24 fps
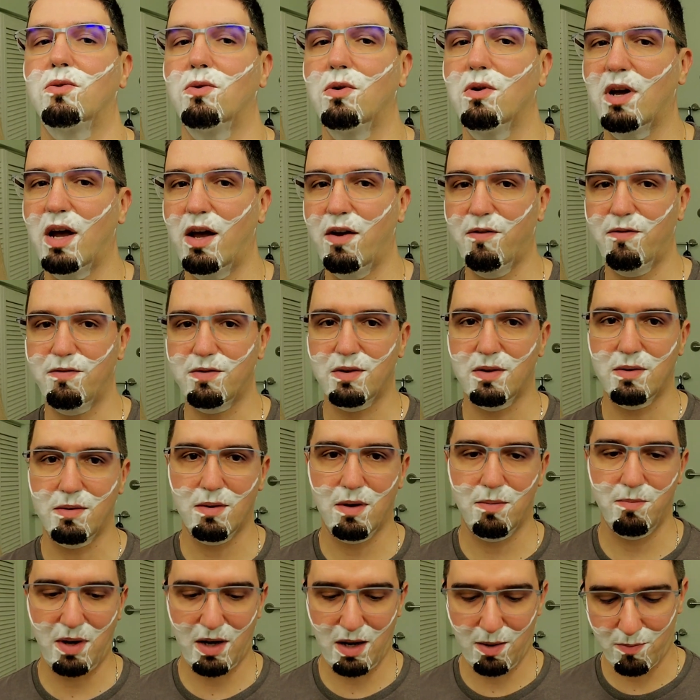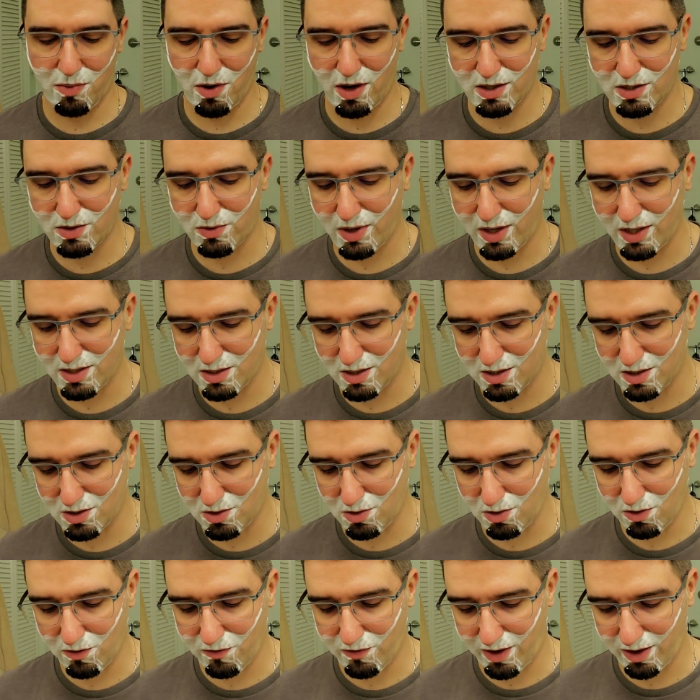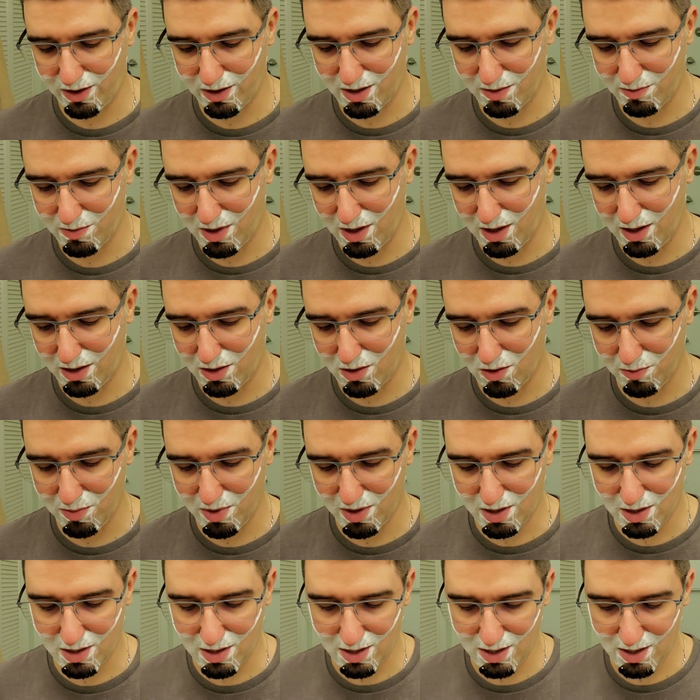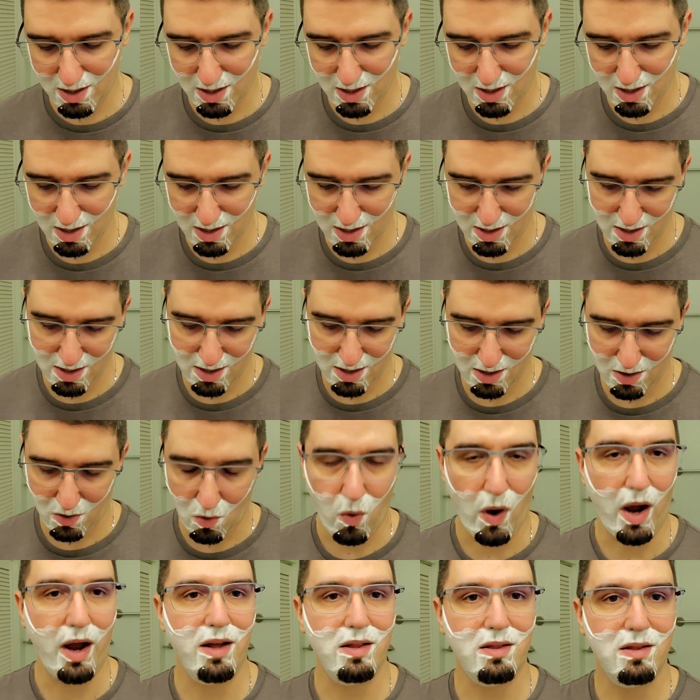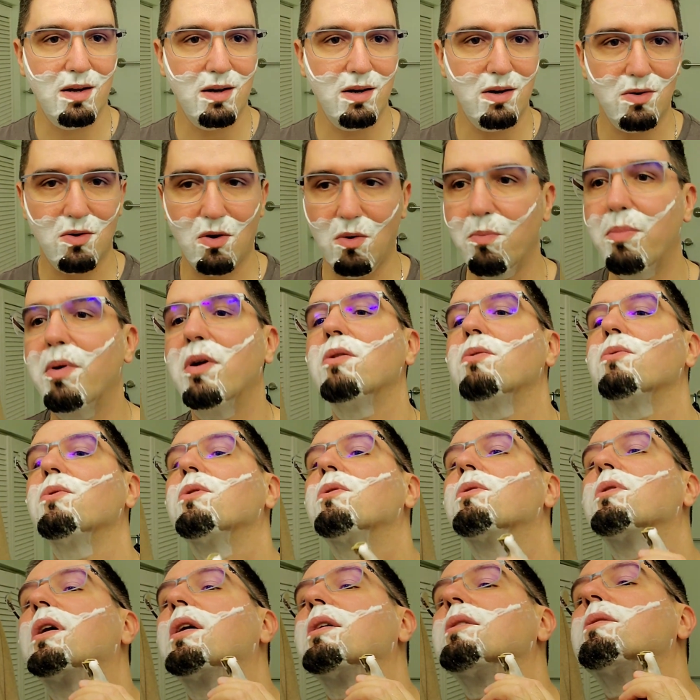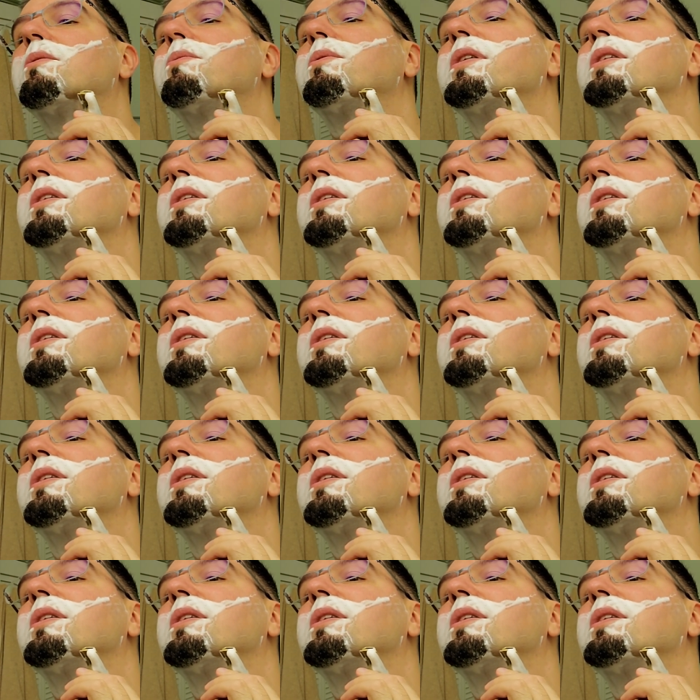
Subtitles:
Do you have many brass razors? Do you find them a little bit quieter compared to your other